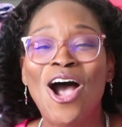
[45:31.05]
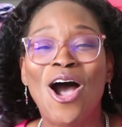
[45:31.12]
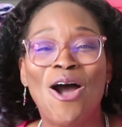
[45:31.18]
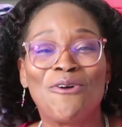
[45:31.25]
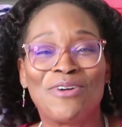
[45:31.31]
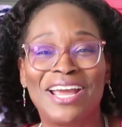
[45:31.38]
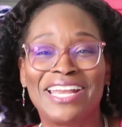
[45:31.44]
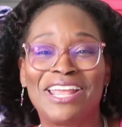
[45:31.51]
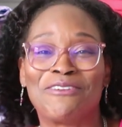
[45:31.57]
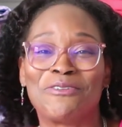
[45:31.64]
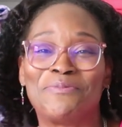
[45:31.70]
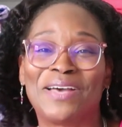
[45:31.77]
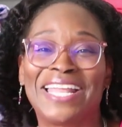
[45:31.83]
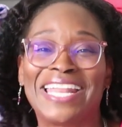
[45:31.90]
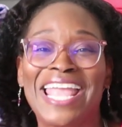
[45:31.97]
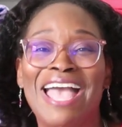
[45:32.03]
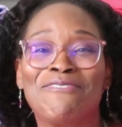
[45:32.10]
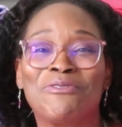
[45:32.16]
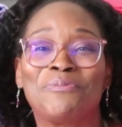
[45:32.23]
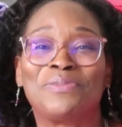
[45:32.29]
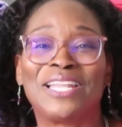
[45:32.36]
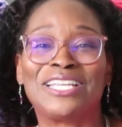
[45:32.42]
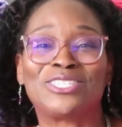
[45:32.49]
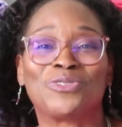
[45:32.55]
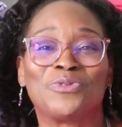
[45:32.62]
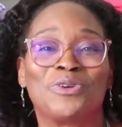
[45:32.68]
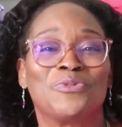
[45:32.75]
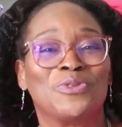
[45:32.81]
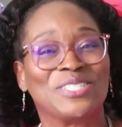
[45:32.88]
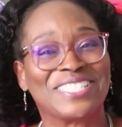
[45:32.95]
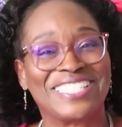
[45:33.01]
All right, everybody, have a blessed
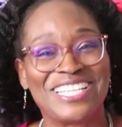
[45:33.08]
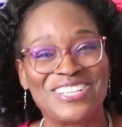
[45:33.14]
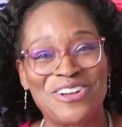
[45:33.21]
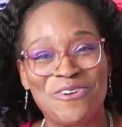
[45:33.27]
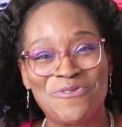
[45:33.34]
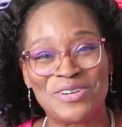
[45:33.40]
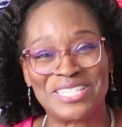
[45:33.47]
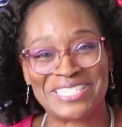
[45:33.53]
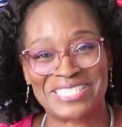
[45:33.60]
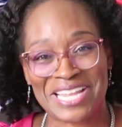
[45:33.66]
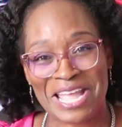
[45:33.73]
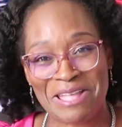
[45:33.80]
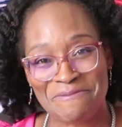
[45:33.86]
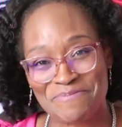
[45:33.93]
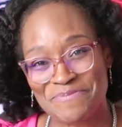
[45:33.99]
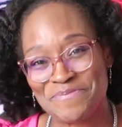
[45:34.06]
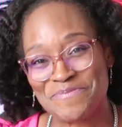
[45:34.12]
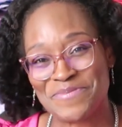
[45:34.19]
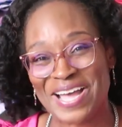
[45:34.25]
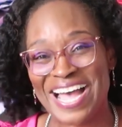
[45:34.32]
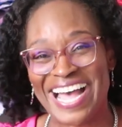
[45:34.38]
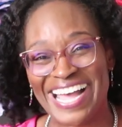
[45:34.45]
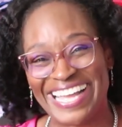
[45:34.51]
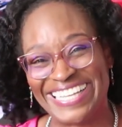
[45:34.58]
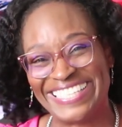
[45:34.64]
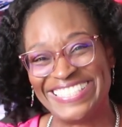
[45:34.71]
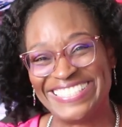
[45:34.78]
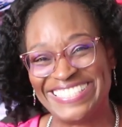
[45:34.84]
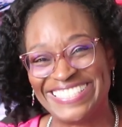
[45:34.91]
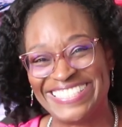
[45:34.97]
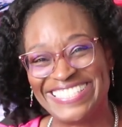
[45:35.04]
one. We'll see you on Wednesday. Bye.